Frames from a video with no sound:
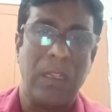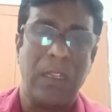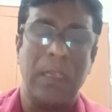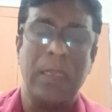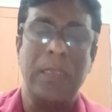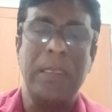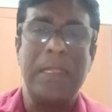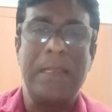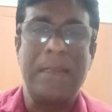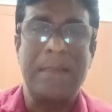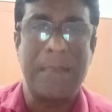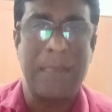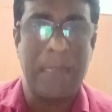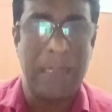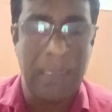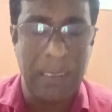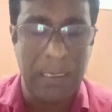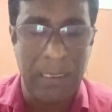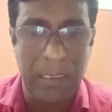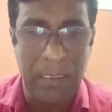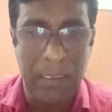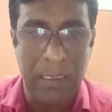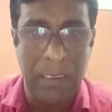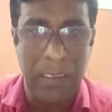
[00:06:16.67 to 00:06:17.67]
it is
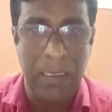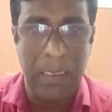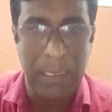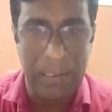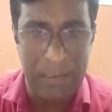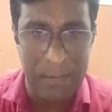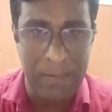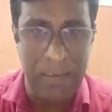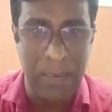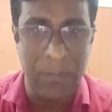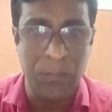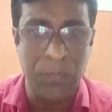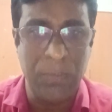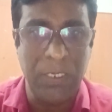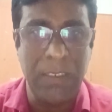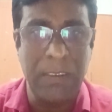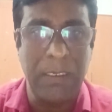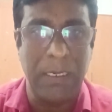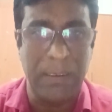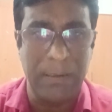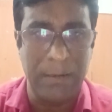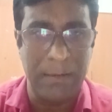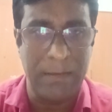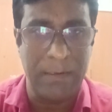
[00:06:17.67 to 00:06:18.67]

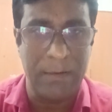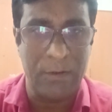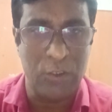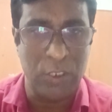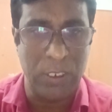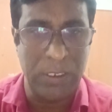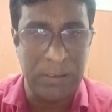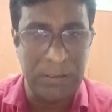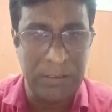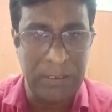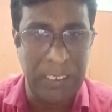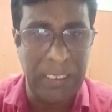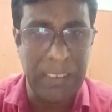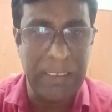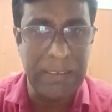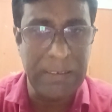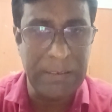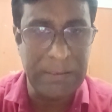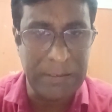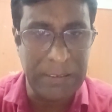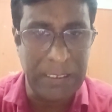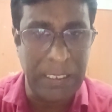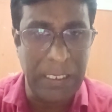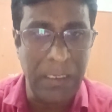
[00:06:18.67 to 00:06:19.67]
exempted under section
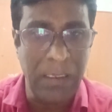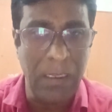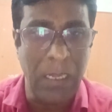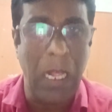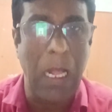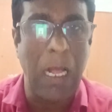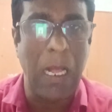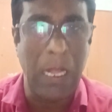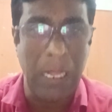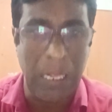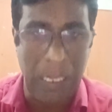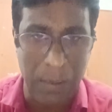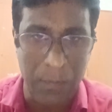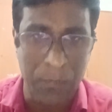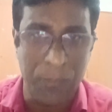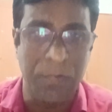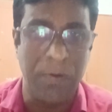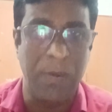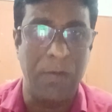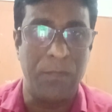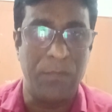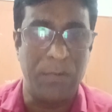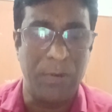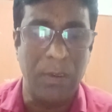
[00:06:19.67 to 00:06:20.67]
10.
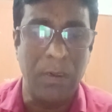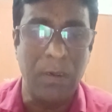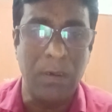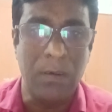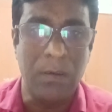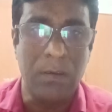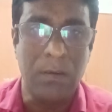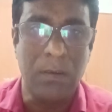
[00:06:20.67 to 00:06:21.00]
However,